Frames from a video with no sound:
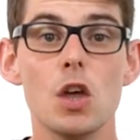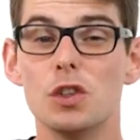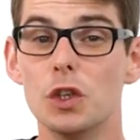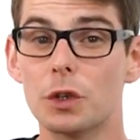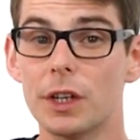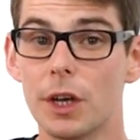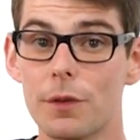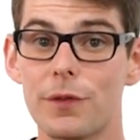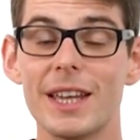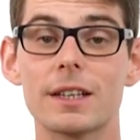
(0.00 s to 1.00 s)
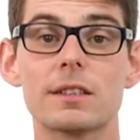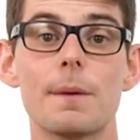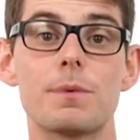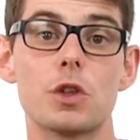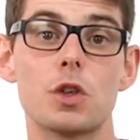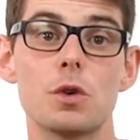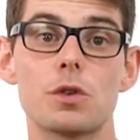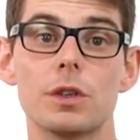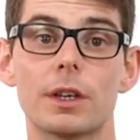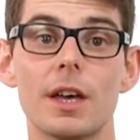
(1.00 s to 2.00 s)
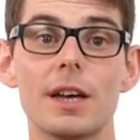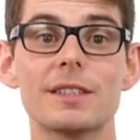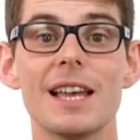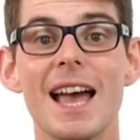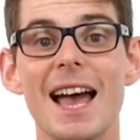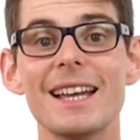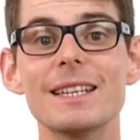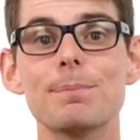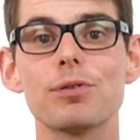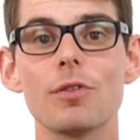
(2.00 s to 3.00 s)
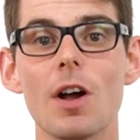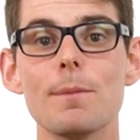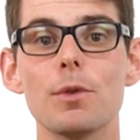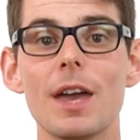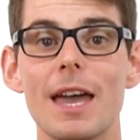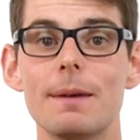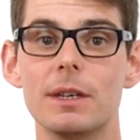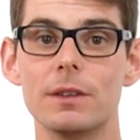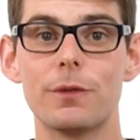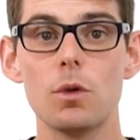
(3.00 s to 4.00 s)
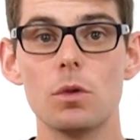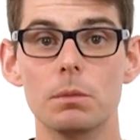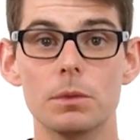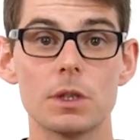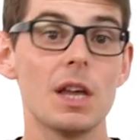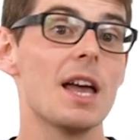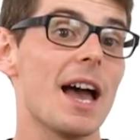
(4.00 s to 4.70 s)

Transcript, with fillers: Nucleophilic substitution occurs and a primary amine forms,